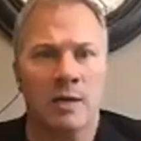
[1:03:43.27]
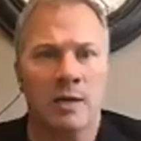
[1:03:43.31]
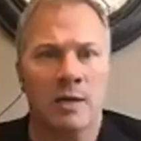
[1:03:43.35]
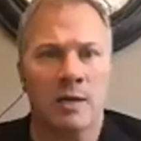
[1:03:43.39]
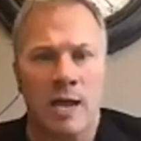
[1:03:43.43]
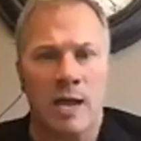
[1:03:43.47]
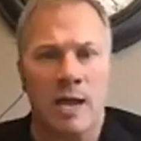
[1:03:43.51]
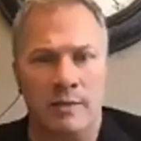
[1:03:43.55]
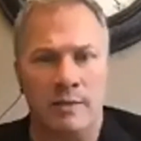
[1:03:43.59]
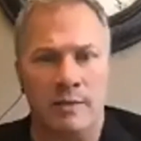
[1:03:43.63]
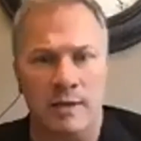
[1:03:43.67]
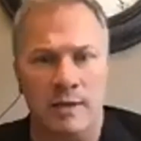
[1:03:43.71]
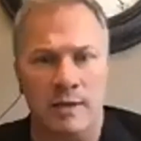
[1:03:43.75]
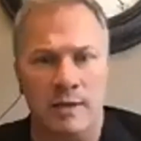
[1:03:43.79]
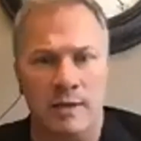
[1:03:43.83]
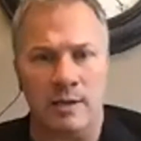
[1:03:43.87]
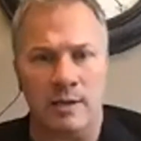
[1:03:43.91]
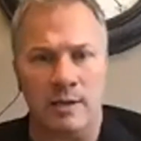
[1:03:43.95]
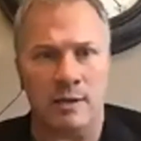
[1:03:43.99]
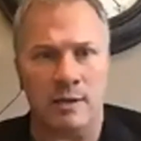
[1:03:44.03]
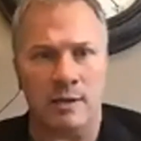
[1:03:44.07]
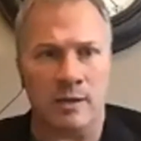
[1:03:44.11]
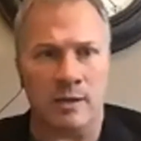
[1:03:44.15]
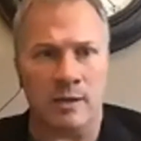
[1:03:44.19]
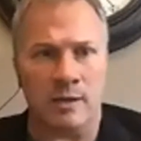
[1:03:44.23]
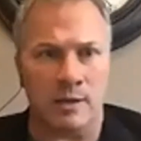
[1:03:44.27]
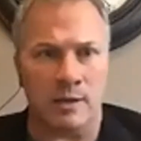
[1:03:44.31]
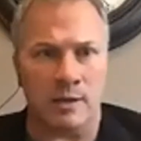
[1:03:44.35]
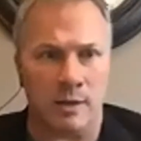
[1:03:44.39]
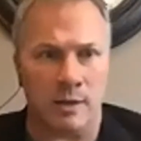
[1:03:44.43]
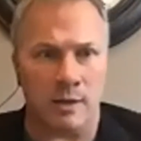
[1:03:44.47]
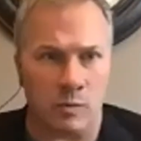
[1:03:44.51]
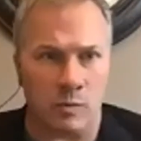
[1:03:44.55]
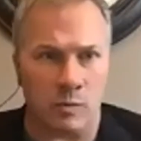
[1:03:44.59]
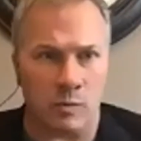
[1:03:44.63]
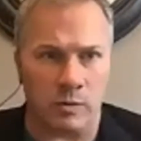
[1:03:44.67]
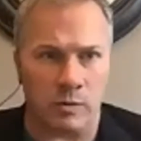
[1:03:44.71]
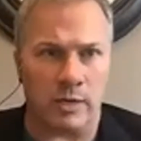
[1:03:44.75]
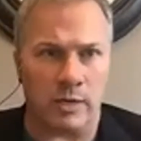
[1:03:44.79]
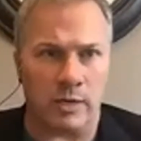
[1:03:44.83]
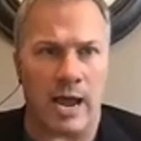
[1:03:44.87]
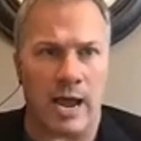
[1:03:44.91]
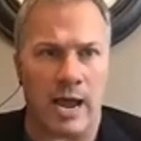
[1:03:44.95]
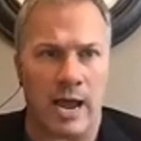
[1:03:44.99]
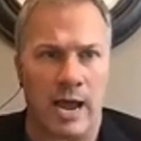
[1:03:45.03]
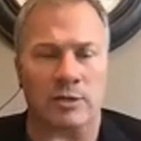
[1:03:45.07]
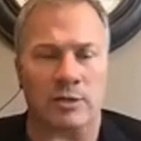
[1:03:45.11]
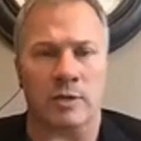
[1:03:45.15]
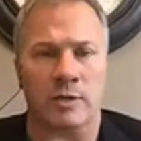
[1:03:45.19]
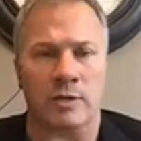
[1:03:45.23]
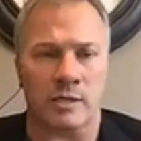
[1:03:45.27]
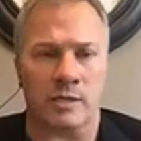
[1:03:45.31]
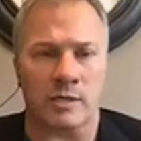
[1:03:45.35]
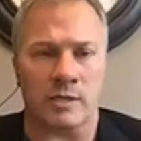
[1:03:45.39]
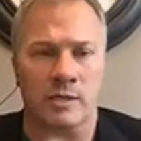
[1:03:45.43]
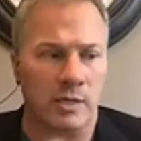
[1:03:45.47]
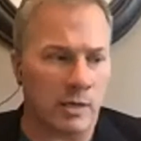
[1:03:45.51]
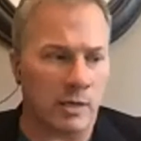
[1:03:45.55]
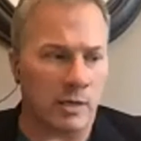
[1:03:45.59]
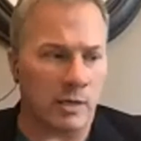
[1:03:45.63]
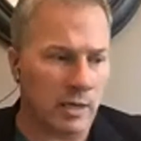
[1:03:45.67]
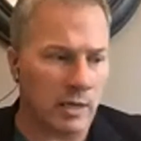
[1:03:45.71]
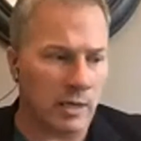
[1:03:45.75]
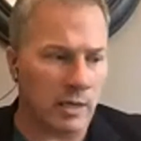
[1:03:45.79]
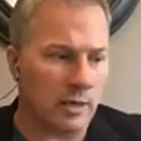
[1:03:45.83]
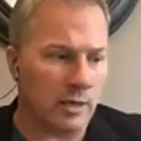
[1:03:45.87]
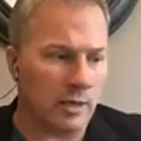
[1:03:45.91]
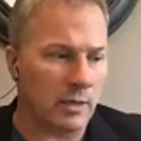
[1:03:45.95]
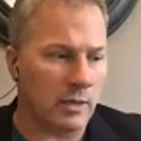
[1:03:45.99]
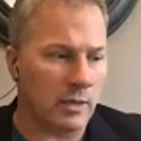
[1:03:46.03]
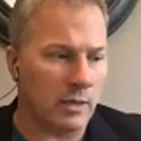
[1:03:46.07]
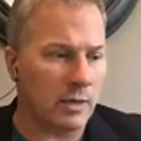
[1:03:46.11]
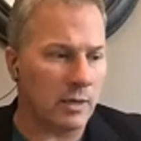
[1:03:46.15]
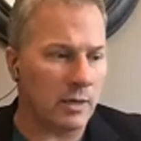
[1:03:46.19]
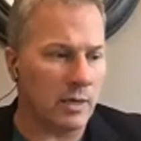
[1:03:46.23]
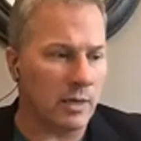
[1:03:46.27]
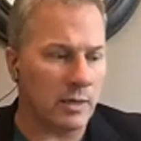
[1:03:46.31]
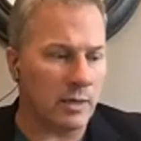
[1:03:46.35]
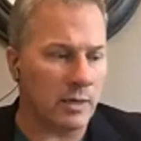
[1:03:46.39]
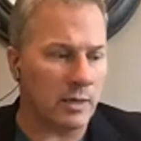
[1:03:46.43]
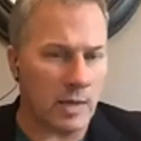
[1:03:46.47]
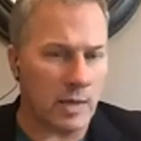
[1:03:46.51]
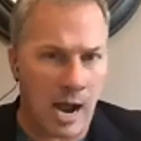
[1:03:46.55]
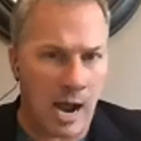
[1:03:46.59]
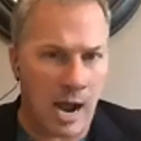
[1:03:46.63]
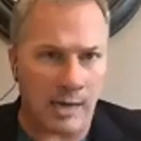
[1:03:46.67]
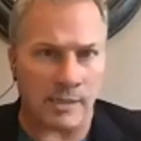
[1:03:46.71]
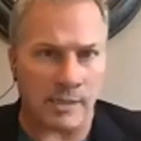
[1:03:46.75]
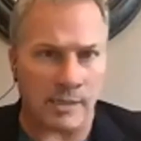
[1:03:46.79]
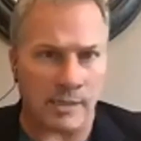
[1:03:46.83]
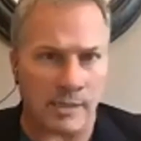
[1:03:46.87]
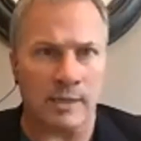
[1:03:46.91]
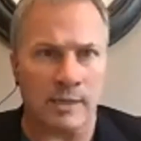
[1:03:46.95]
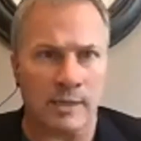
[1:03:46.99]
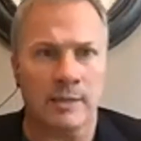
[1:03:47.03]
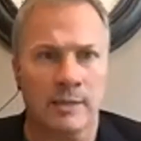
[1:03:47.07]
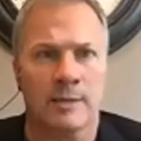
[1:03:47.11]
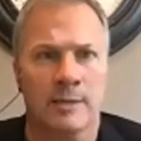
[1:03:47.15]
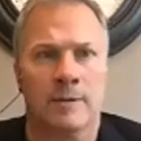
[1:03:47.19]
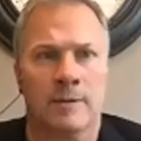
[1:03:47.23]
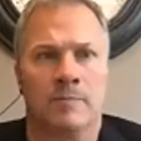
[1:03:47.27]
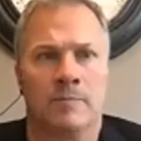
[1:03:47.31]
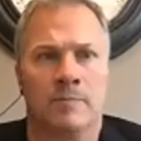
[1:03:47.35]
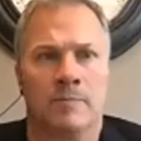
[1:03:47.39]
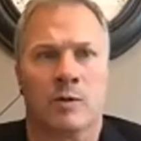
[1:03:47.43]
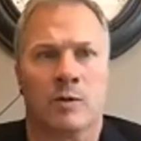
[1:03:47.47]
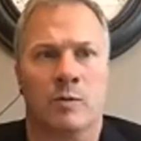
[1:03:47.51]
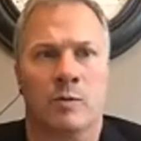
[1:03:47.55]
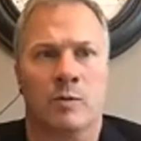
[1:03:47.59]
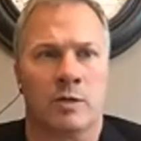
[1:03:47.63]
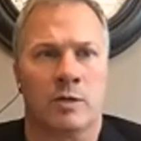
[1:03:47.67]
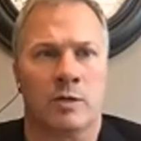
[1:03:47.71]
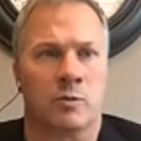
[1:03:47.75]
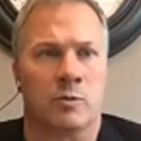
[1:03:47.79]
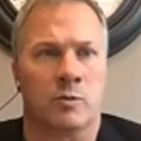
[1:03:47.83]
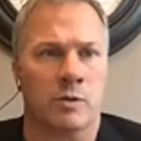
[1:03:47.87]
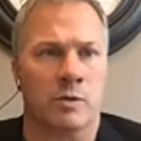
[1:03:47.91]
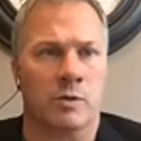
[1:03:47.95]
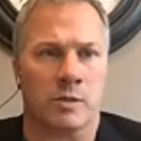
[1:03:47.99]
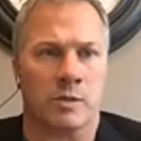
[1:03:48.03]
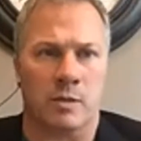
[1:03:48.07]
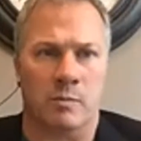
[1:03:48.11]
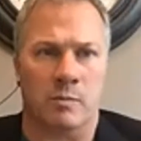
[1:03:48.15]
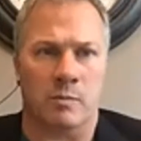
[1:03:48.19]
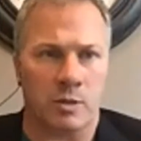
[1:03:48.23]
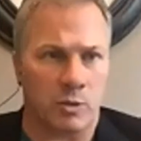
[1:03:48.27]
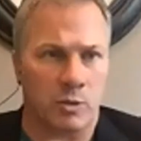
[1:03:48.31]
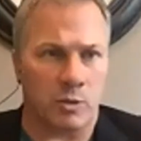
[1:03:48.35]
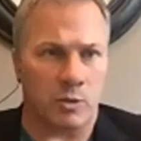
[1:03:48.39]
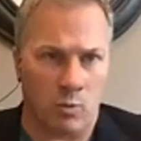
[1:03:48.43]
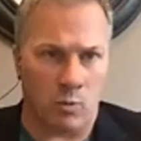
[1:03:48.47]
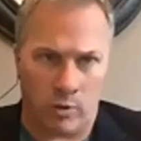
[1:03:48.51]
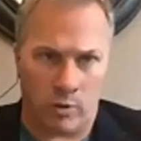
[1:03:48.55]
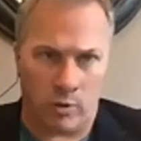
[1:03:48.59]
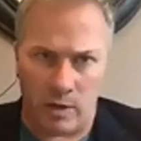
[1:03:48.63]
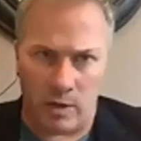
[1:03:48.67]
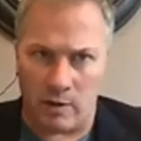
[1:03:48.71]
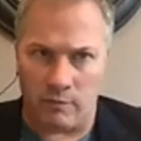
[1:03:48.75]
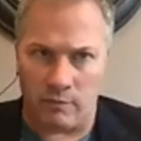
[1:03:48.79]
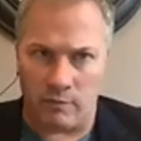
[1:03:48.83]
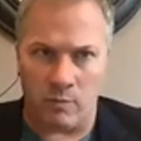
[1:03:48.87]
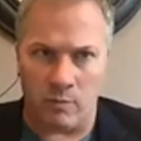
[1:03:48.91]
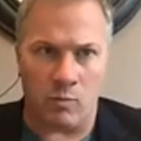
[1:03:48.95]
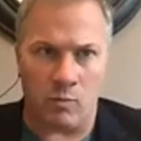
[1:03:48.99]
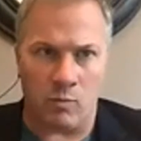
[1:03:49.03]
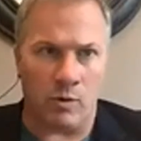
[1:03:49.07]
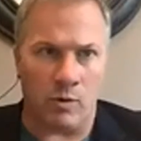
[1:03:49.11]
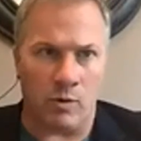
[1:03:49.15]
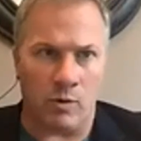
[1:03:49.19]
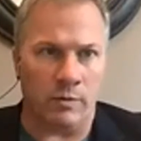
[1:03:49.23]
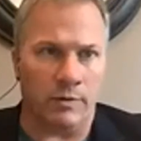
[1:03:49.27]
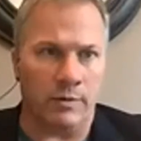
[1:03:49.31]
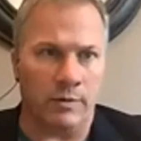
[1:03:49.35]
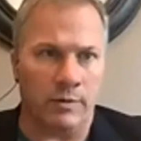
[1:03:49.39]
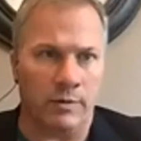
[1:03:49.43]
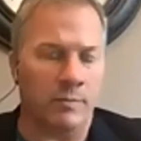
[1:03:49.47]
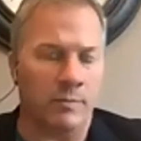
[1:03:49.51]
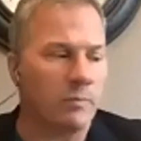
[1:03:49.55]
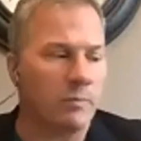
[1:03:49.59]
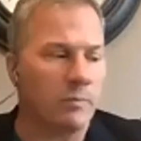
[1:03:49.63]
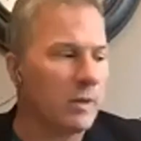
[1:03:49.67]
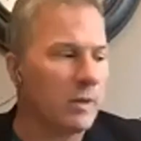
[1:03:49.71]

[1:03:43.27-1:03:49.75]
And then there were casualties in Gaza, which was the majority of them were the